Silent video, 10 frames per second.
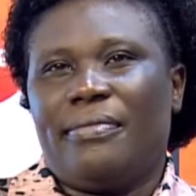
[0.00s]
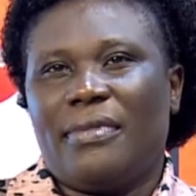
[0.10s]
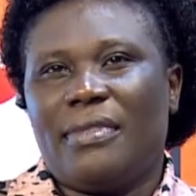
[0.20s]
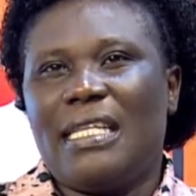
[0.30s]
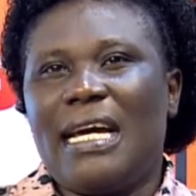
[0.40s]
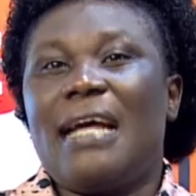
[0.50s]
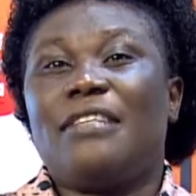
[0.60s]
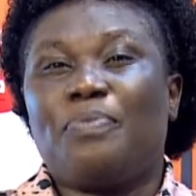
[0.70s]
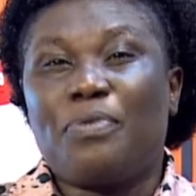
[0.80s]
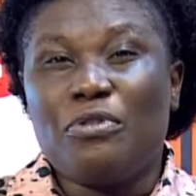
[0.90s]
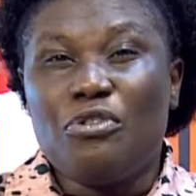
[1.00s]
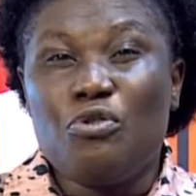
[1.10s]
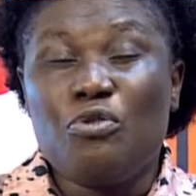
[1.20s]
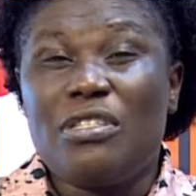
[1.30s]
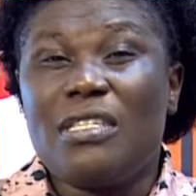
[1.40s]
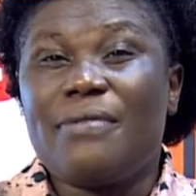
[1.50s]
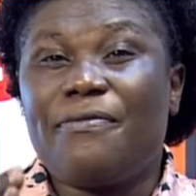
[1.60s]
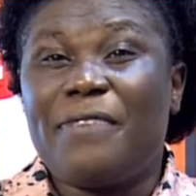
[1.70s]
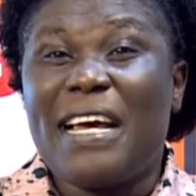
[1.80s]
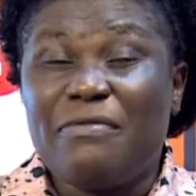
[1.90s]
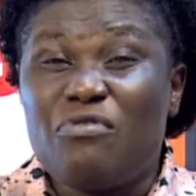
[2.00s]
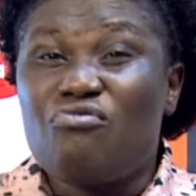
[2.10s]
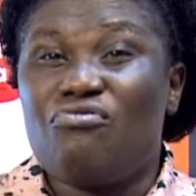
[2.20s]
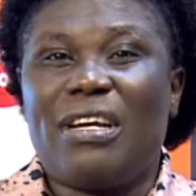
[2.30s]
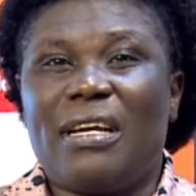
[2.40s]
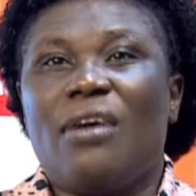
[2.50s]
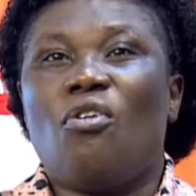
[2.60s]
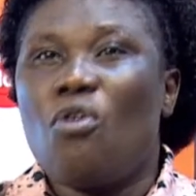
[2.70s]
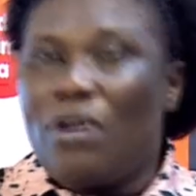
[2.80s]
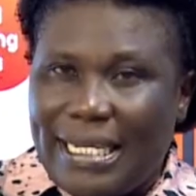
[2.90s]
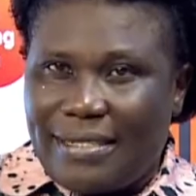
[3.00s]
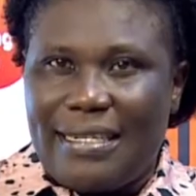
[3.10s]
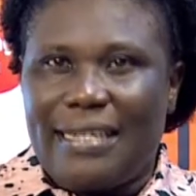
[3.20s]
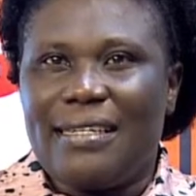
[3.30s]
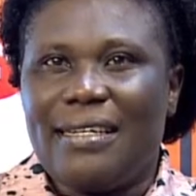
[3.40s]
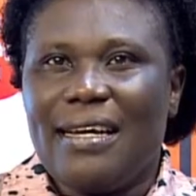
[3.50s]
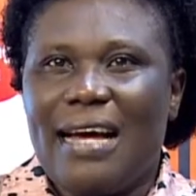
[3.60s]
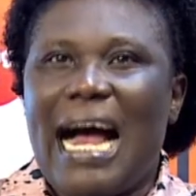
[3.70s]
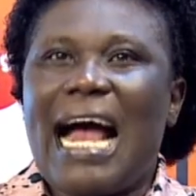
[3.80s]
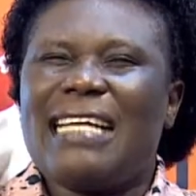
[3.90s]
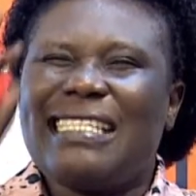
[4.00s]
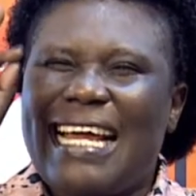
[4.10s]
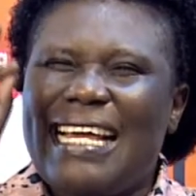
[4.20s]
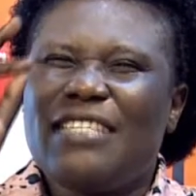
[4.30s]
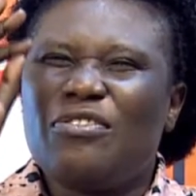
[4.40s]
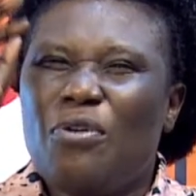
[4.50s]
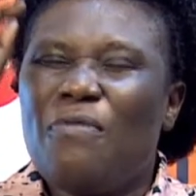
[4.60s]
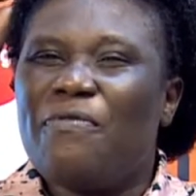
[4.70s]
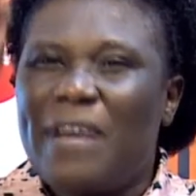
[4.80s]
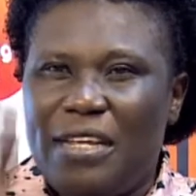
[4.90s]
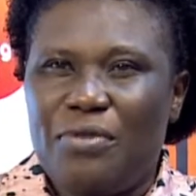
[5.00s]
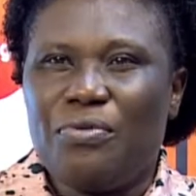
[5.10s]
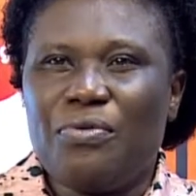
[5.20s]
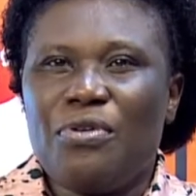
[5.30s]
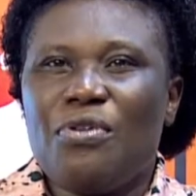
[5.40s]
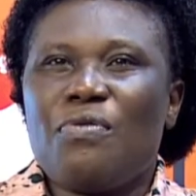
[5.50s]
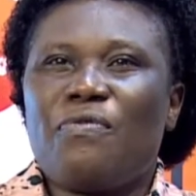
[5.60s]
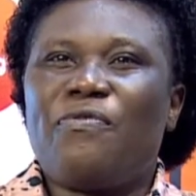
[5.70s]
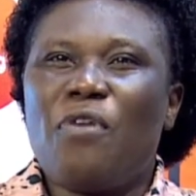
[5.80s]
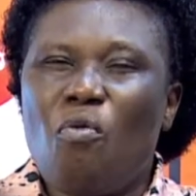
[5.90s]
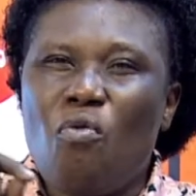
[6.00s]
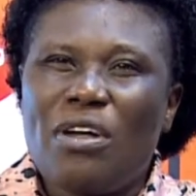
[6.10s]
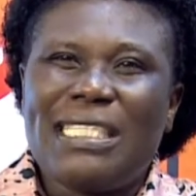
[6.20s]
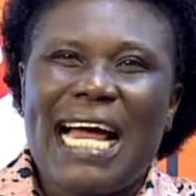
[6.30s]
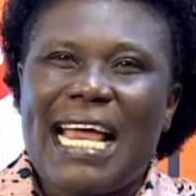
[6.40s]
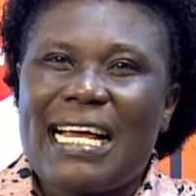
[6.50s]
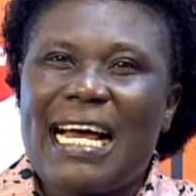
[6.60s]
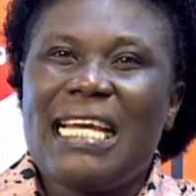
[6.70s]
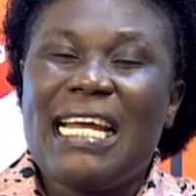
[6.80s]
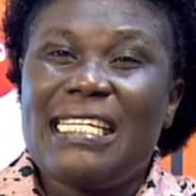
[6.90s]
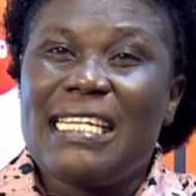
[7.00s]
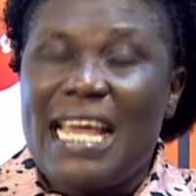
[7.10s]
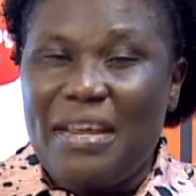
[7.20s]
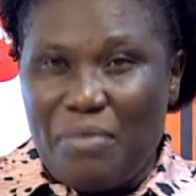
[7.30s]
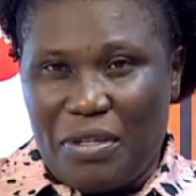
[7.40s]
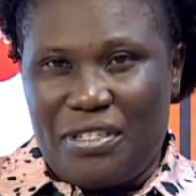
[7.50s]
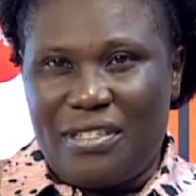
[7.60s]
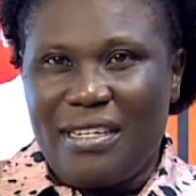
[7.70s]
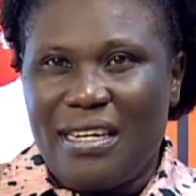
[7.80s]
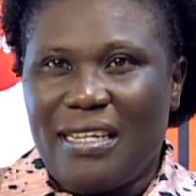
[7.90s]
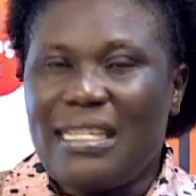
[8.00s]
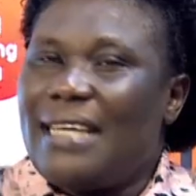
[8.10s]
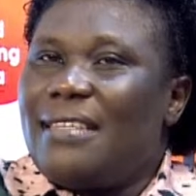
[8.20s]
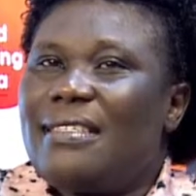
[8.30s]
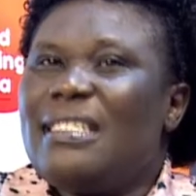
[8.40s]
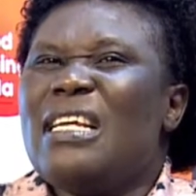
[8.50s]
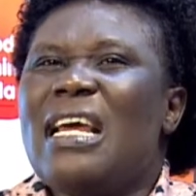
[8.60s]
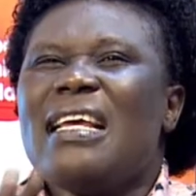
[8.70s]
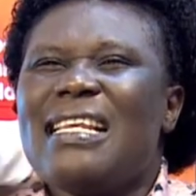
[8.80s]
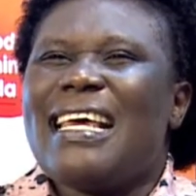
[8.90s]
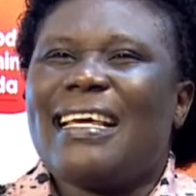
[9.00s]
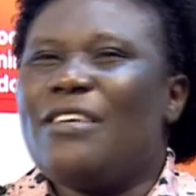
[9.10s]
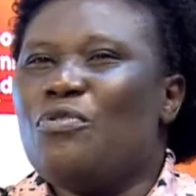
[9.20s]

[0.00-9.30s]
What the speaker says: that has produced 5 children, honestly, there is no value for what I carried 9 months. There is, like,